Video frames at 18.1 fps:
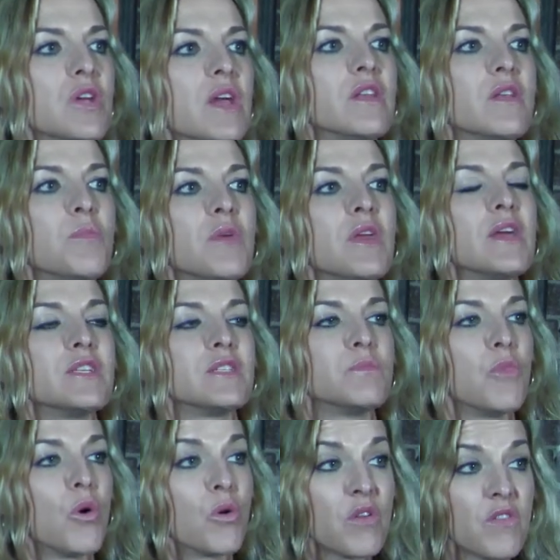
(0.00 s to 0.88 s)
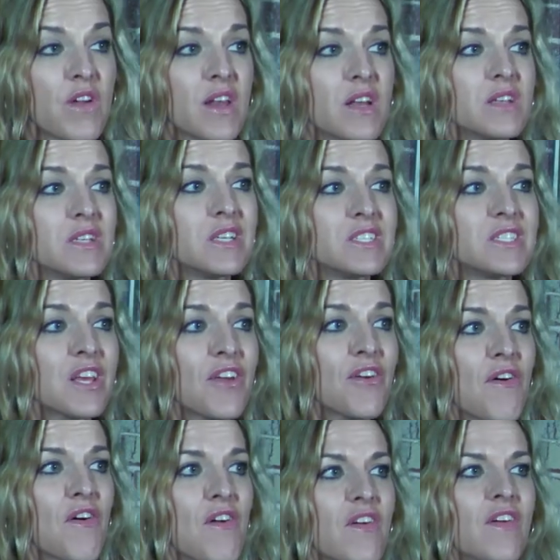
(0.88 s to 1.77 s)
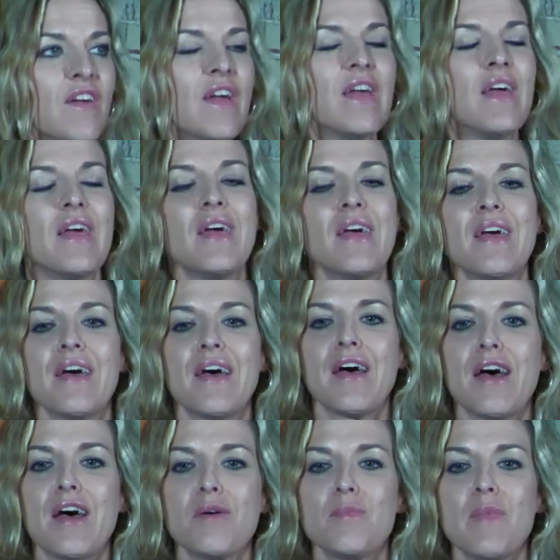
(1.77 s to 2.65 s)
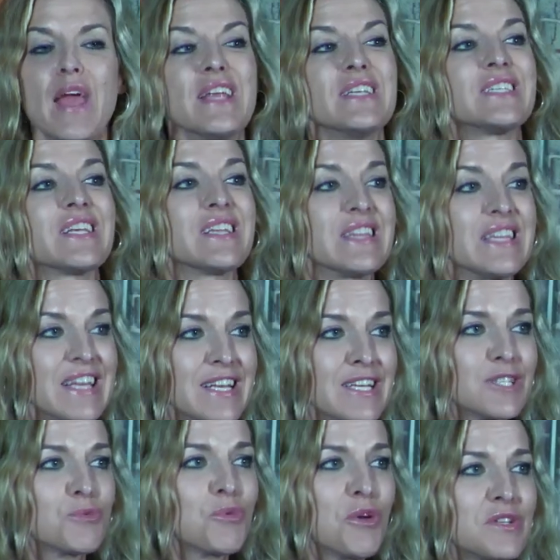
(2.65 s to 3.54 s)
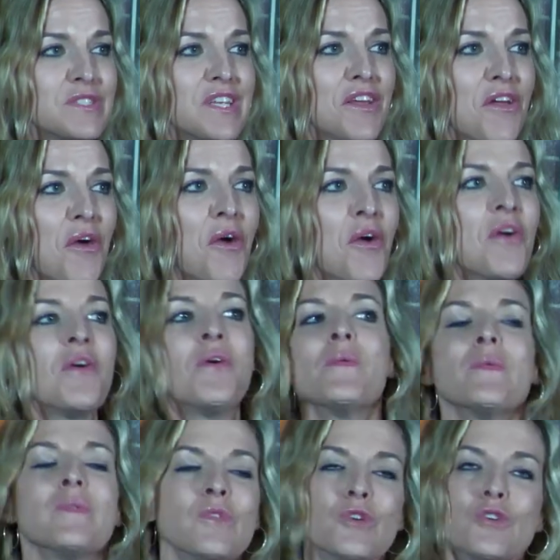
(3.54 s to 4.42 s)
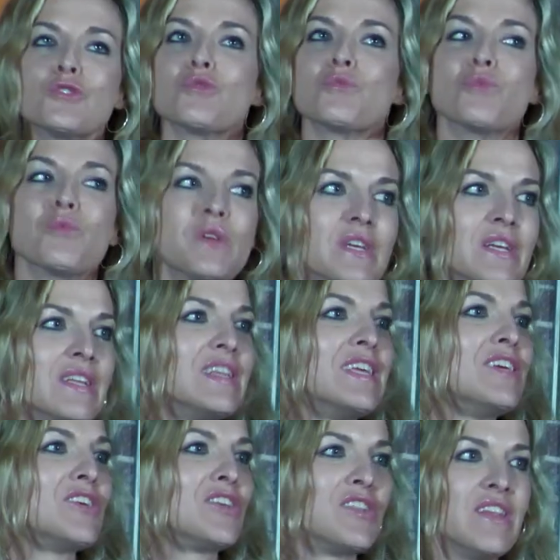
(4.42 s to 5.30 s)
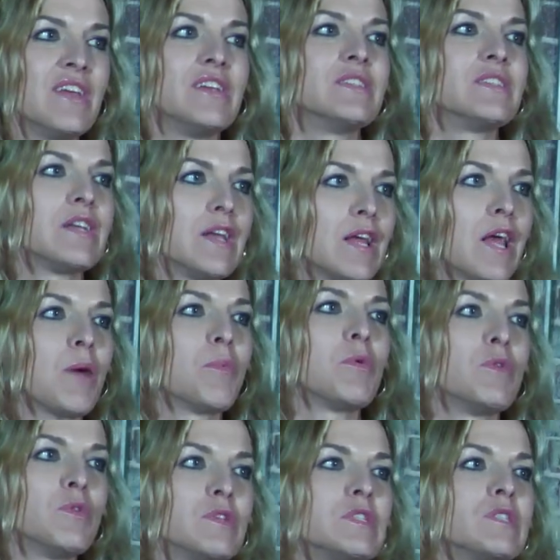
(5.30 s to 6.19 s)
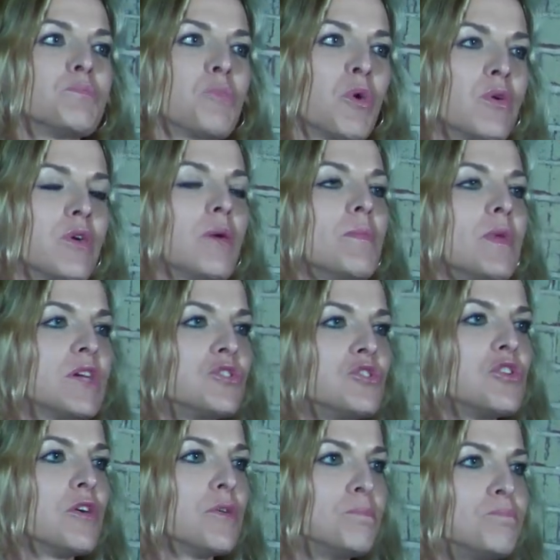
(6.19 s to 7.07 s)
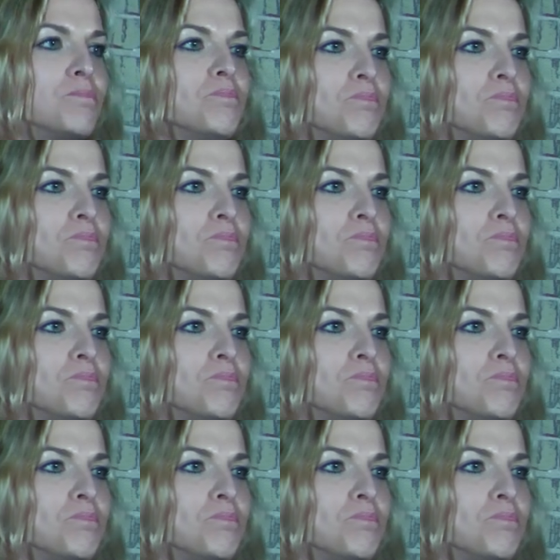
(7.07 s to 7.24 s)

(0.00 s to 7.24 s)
And to be as motivated as they are, and to lead as well as they are, there's really good things going to happen in this program next year.